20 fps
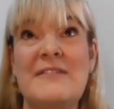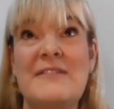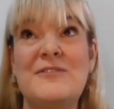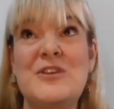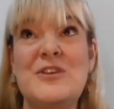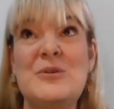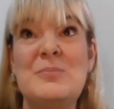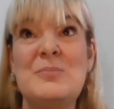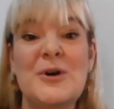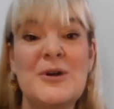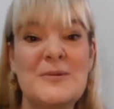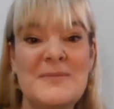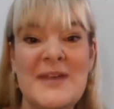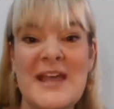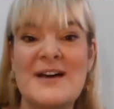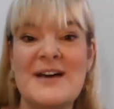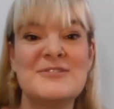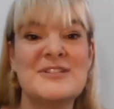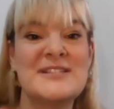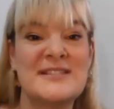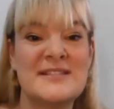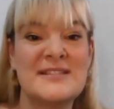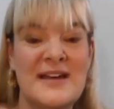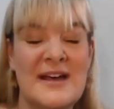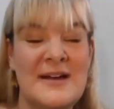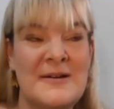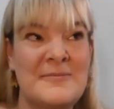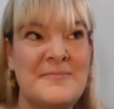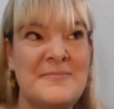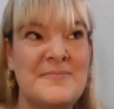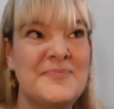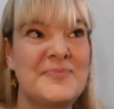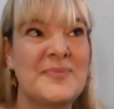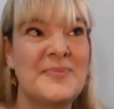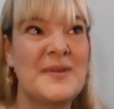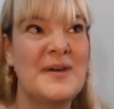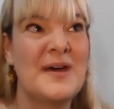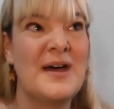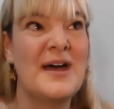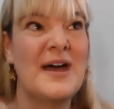if you put me,
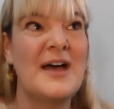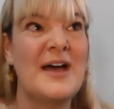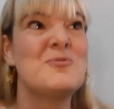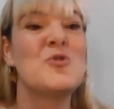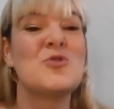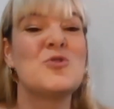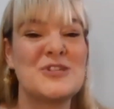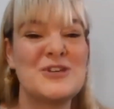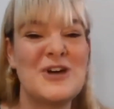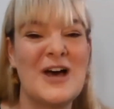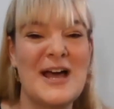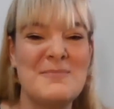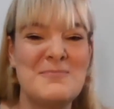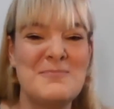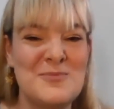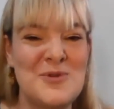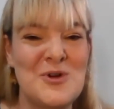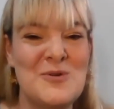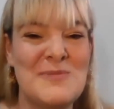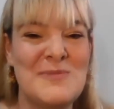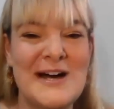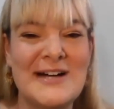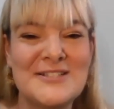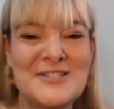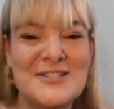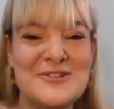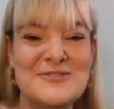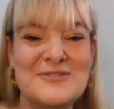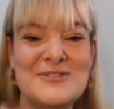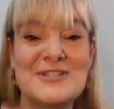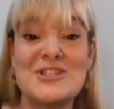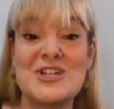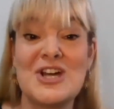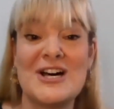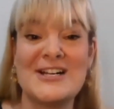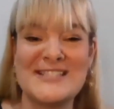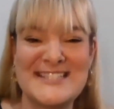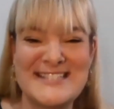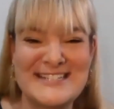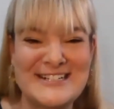I'm also hypermobile, so I was a
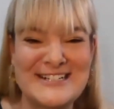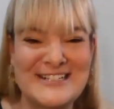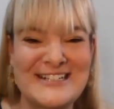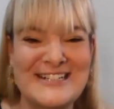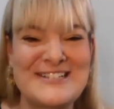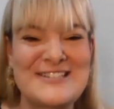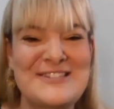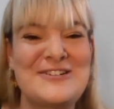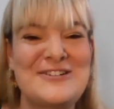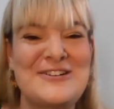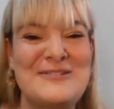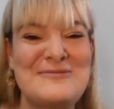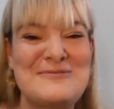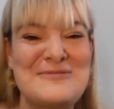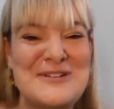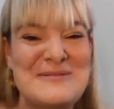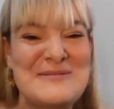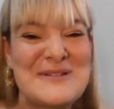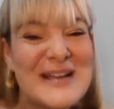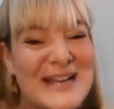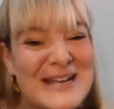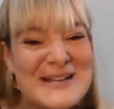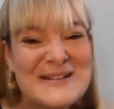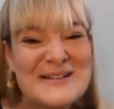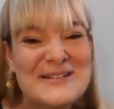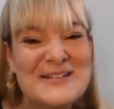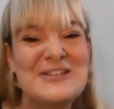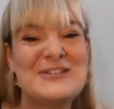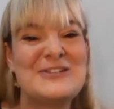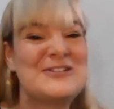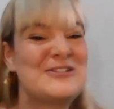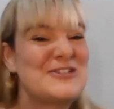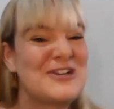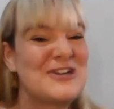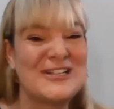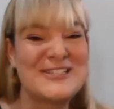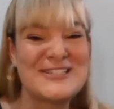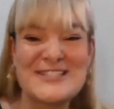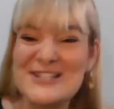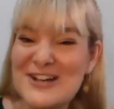dancer, and so I would,
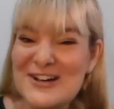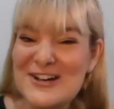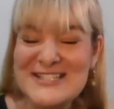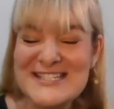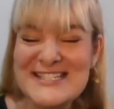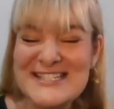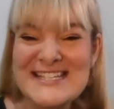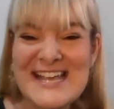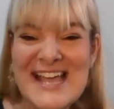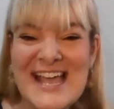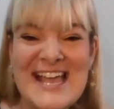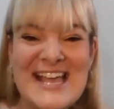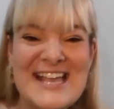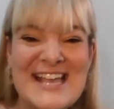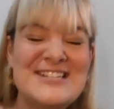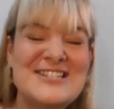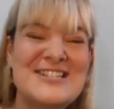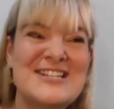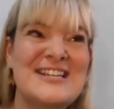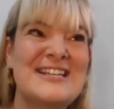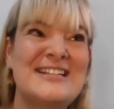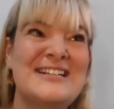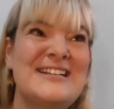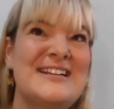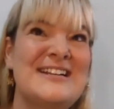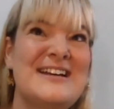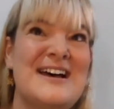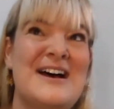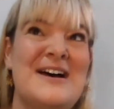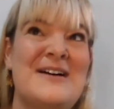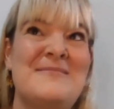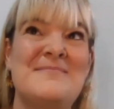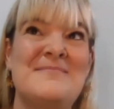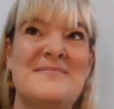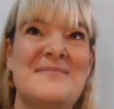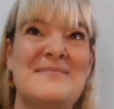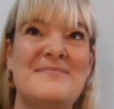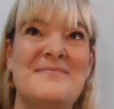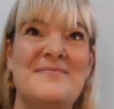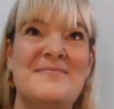dance a lot on stage, and
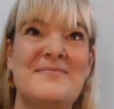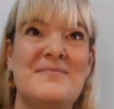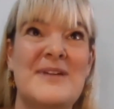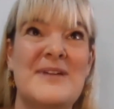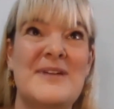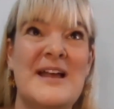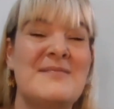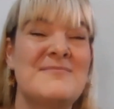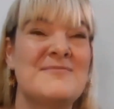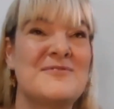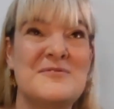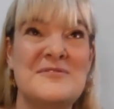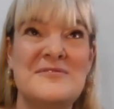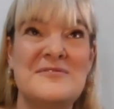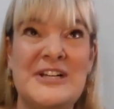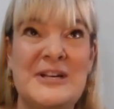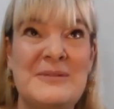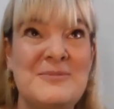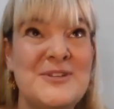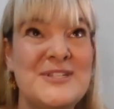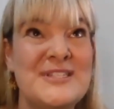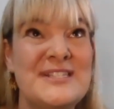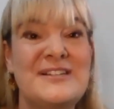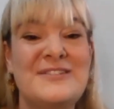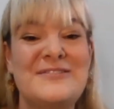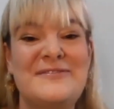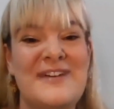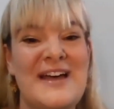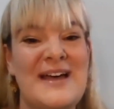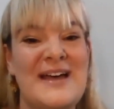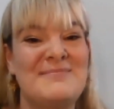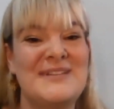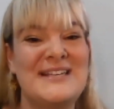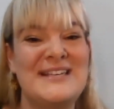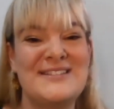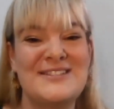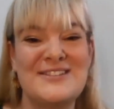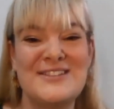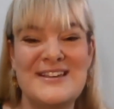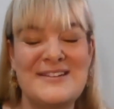I come from a very musical
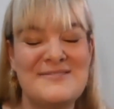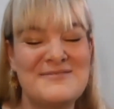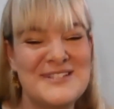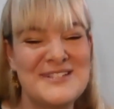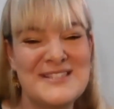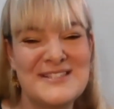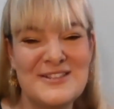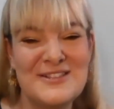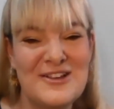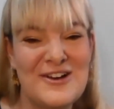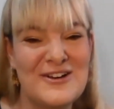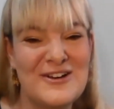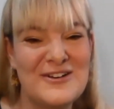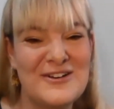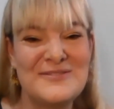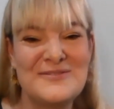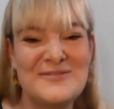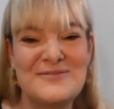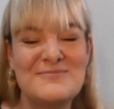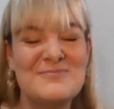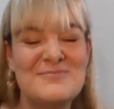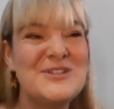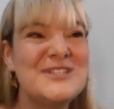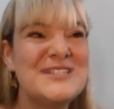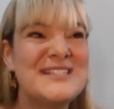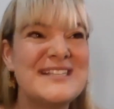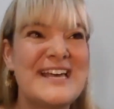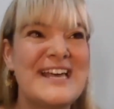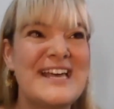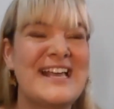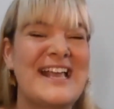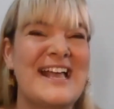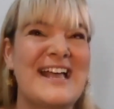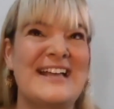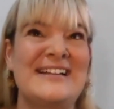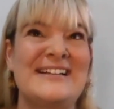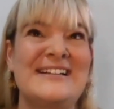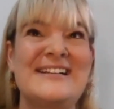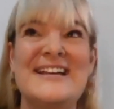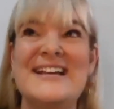family, so there was a lot of music
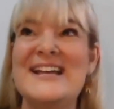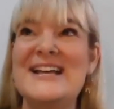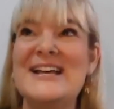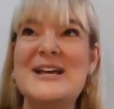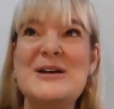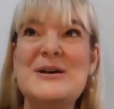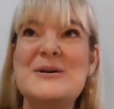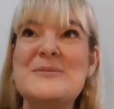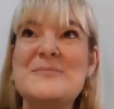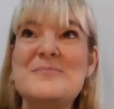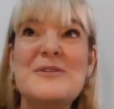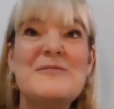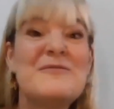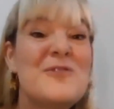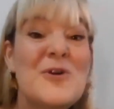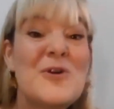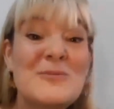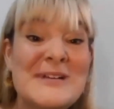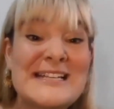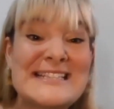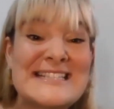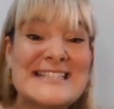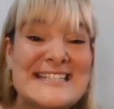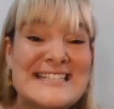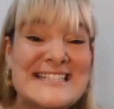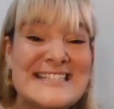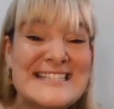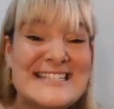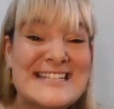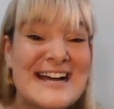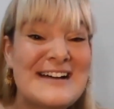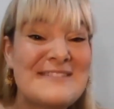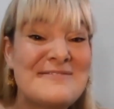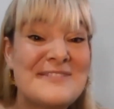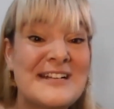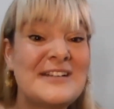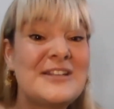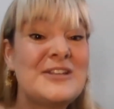and performance and stuff,